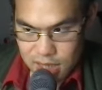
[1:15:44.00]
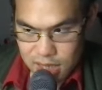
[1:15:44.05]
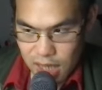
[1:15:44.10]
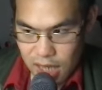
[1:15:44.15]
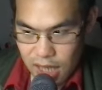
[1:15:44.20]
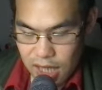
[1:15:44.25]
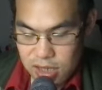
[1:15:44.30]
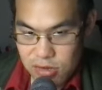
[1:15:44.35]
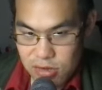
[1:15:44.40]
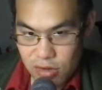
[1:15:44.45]

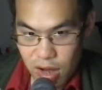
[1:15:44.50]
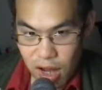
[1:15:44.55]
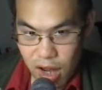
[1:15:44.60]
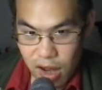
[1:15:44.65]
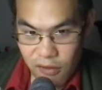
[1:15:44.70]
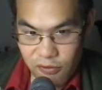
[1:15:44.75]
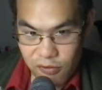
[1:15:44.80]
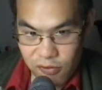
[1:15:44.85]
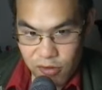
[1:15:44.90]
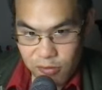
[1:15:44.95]
and you
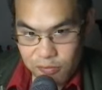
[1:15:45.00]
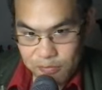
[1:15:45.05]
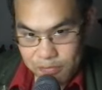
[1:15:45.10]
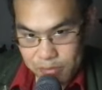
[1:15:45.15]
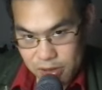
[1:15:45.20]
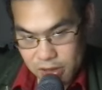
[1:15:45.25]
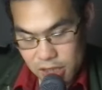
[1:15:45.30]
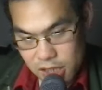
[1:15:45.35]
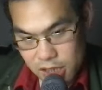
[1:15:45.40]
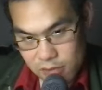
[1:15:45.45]
have
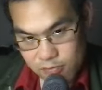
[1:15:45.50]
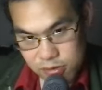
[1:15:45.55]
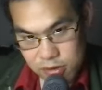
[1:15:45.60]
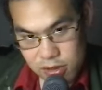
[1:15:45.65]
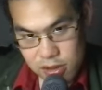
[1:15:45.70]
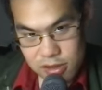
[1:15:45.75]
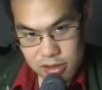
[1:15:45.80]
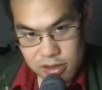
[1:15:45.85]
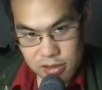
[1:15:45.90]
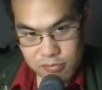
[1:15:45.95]
complete
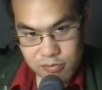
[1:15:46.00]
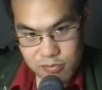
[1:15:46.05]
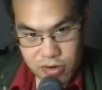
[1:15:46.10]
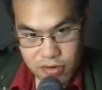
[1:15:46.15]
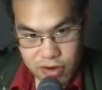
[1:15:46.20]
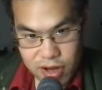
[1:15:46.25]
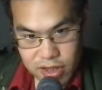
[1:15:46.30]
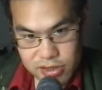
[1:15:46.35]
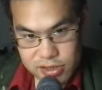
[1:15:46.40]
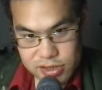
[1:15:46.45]
political
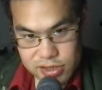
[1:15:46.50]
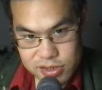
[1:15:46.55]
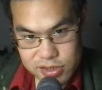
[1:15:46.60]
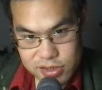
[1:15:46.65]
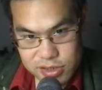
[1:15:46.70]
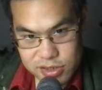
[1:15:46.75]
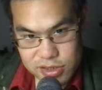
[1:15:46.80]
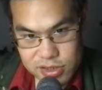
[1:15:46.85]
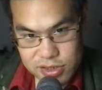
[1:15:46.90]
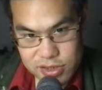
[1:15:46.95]

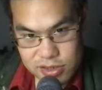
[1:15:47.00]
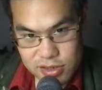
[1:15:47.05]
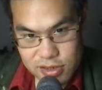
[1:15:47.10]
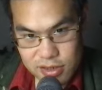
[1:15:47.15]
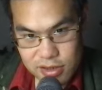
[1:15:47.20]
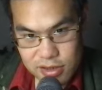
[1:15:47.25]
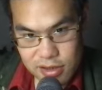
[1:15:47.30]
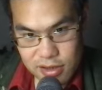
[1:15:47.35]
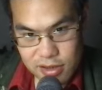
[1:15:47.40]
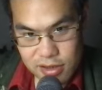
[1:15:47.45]
paralysis,
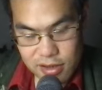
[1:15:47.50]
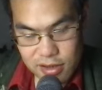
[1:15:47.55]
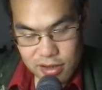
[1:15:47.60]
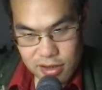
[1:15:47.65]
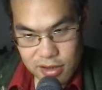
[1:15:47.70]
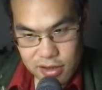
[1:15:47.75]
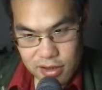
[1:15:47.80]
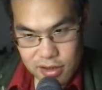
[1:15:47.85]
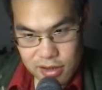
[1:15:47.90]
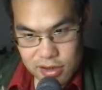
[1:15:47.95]

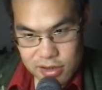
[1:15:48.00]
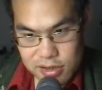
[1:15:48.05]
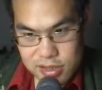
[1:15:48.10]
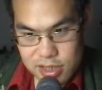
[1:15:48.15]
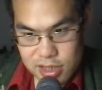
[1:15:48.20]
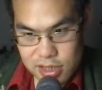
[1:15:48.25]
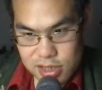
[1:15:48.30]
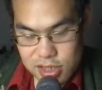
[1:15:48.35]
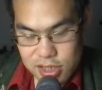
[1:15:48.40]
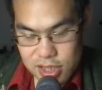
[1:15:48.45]

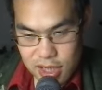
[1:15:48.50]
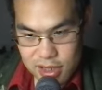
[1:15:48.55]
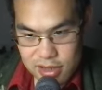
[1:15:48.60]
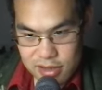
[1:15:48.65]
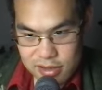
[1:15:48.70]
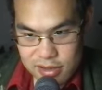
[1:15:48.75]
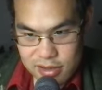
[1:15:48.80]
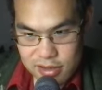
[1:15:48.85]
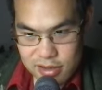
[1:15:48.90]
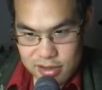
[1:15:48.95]
such that
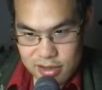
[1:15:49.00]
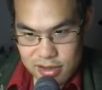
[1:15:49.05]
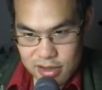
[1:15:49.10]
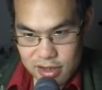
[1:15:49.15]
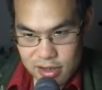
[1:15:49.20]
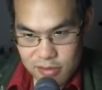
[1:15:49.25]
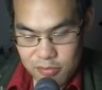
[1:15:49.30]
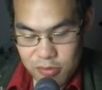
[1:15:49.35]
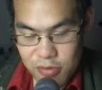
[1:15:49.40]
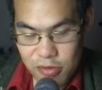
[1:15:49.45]

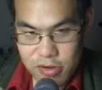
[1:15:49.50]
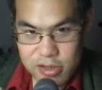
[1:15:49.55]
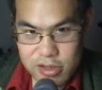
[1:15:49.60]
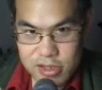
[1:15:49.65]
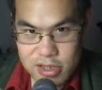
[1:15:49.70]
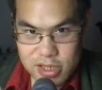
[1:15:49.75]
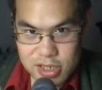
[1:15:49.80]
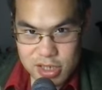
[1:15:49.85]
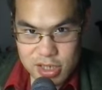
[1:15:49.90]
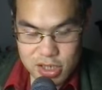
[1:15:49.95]
important
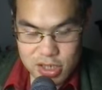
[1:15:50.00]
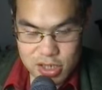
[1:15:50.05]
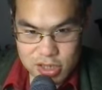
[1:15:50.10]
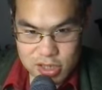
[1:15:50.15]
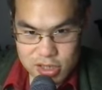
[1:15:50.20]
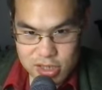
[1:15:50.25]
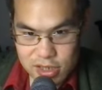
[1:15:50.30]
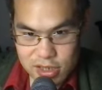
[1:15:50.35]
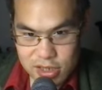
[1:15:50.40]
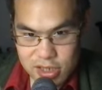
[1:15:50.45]

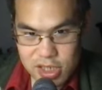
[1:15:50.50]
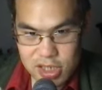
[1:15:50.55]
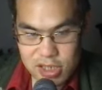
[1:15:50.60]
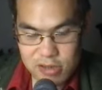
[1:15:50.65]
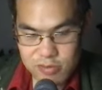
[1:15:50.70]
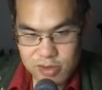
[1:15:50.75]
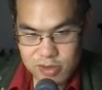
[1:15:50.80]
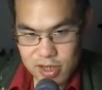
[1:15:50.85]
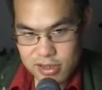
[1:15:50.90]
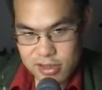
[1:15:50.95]
decisions that need to
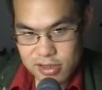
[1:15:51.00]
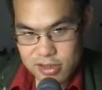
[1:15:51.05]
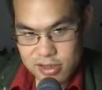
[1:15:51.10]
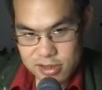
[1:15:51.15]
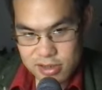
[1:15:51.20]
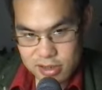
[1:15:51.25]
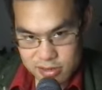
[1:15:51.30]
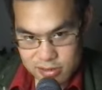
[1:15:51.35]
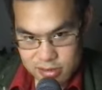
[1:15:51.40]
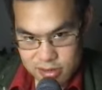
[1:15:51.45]

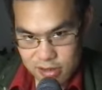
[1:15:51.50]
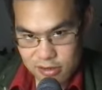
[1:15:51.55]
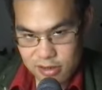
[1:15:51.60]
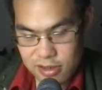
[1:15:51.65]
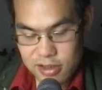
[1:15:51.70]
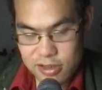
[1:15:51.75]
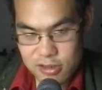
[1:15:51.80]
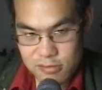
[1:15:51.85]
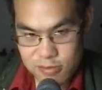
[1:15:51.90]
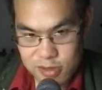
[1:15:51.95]

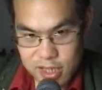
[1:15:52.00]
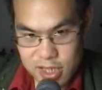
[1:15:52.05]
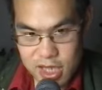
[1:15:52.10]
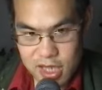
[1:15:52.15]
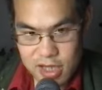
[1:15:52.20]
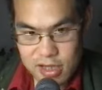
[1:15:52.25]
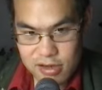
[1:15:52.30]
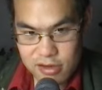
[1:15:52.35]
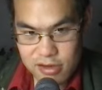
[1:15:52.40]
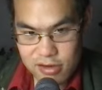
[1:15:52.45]
be
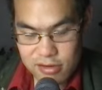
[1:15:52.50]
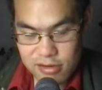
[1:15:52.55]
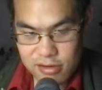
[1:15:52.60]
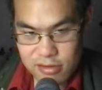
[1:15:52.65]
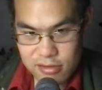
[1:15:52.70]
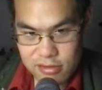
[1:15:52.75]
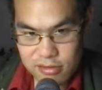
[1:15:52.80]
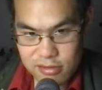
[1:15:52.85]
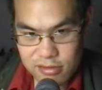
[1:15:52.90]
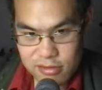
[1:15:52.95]
taken
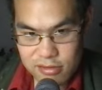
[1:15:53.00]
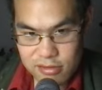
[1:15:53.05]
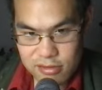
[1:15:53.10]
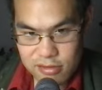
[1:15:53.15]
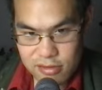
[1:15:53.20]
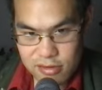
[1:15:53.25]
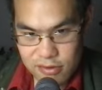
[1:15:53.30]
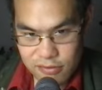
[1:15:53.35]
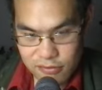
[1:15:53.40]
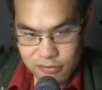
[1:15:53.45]

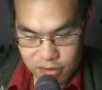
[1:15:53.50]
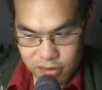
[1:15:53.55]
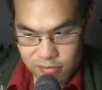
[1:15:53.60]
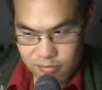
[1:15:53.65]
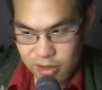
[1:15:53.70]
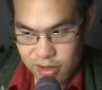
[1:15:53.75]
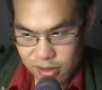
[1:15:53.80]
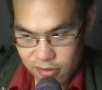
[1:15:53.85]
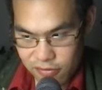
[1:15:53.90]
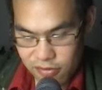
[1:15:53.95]
for the
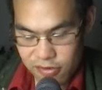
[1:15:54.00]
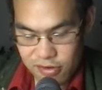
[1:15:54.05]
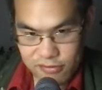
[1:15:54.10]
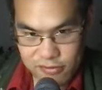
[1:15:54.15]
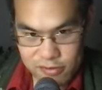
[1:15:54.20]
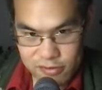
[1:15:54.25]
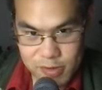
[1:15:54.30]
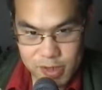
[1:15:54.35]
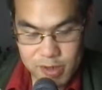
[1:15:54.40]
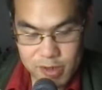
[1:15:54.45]
benefit of
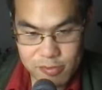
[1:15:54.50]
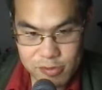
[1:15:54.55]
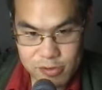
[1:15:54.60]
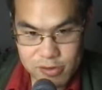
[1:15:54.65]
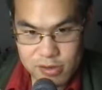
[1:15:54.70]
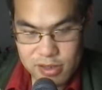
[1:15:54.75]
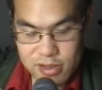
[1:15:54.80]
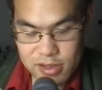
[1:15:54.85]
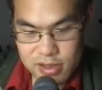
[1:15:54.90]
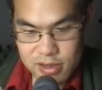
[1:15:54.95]
the
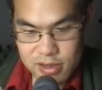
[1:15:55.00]
people,